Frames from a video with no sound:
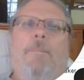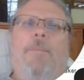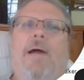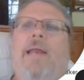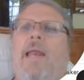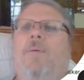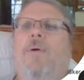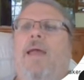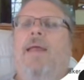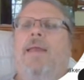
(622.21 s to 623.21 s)
But
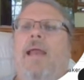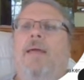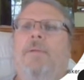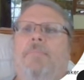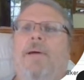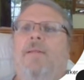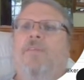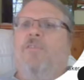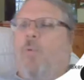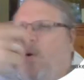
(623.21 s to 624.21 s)
anyway, dynamic
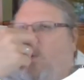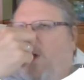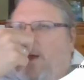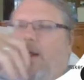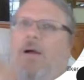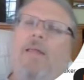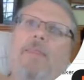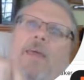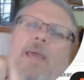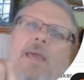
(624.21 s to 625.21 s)
buttons work well
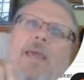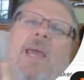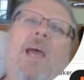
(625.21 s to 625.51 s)
on the